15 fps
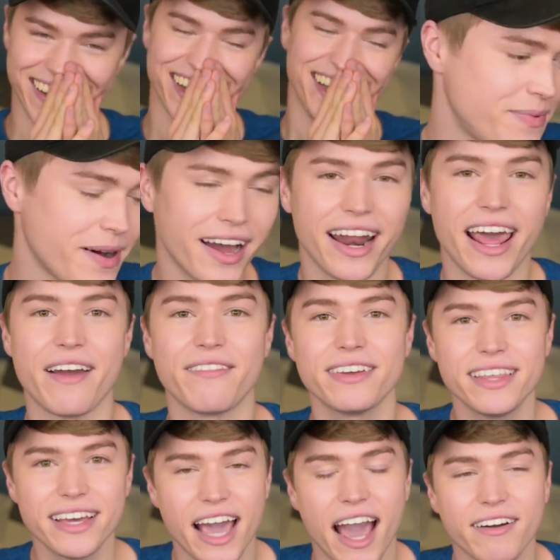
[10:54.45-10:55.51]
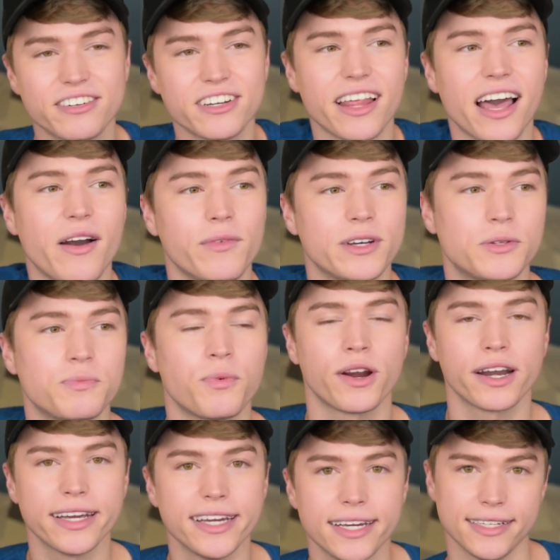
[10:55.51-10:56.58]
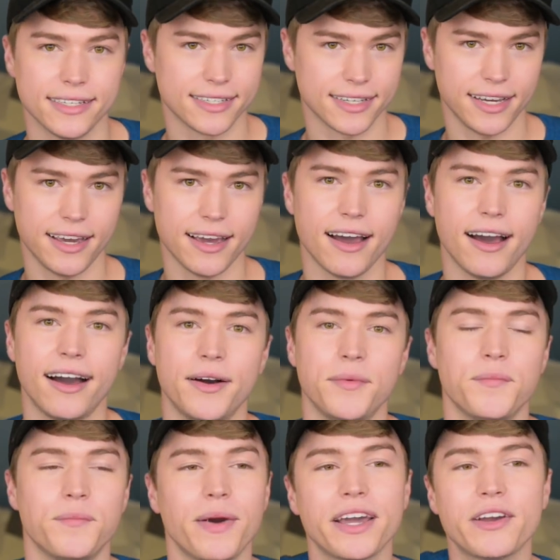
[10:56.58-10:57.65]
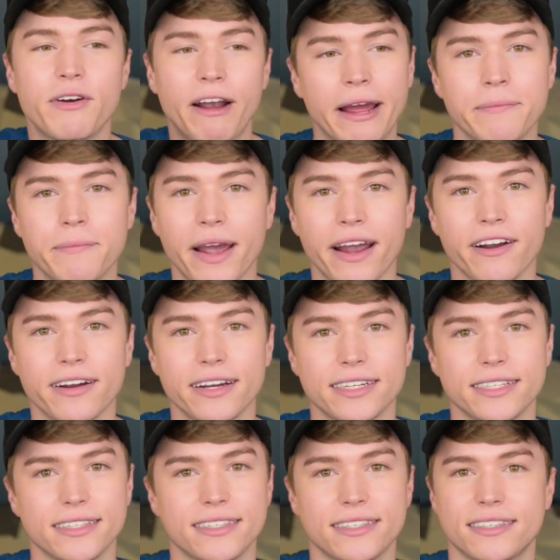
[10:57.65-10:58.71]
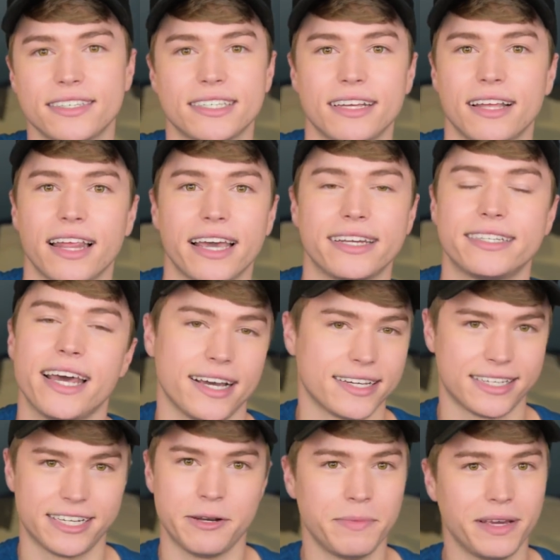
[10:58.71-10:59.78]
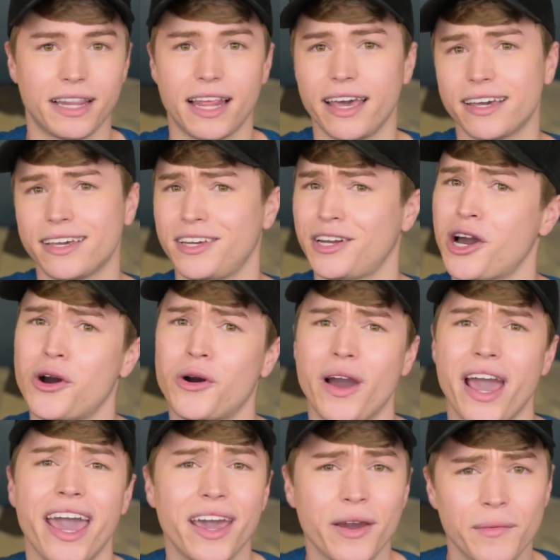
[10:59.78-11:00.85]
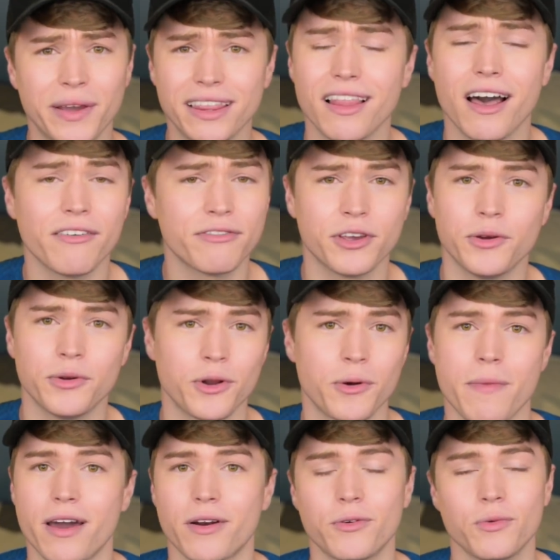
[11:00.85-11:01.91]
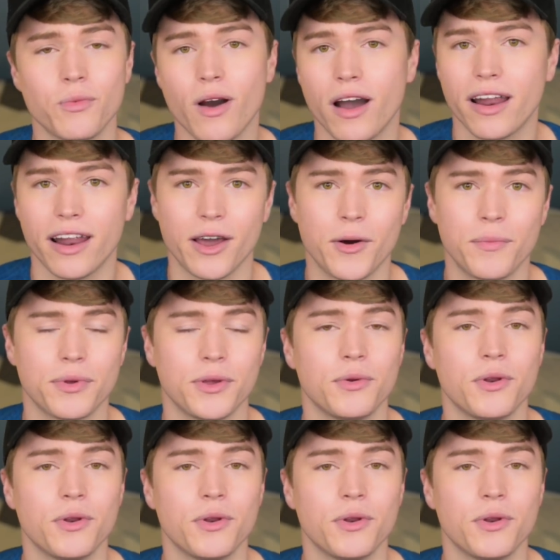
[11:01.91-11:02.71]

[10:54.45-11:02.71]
but everything after that was pretty easy. My grandparents like texted me like, you know, hey, we love you no matter what. I hope you